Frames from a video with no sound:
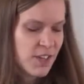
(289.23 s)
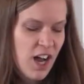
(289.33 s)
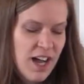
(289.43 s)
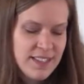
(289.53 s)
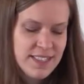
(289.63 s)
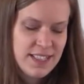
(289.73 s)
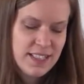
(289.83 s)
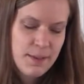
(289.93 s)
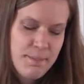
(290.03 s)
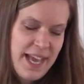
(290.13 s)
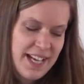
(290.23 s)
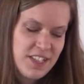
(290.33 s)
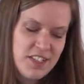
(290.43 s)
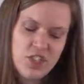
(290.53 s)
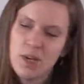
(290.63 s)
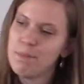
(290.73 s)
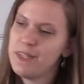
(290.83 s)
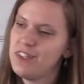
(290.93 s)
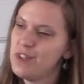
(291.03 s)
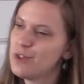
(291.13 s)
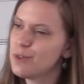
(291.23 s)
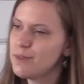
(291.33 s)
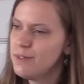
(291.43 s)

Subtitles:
constant companionship in those